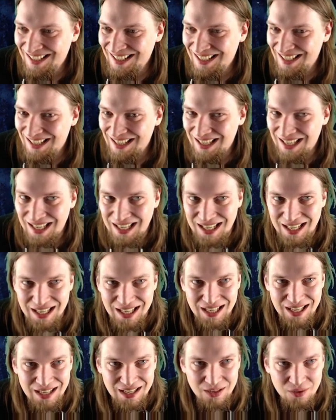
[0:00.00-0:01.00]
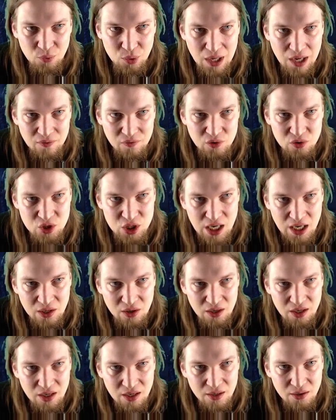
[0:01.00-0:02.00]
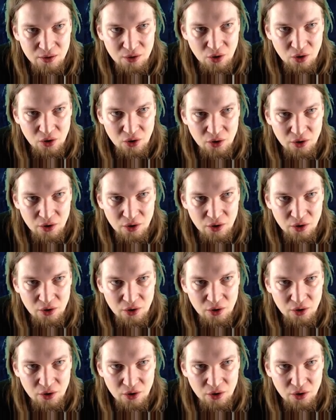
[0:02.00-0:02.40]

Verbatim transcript: Uh, we have to check in on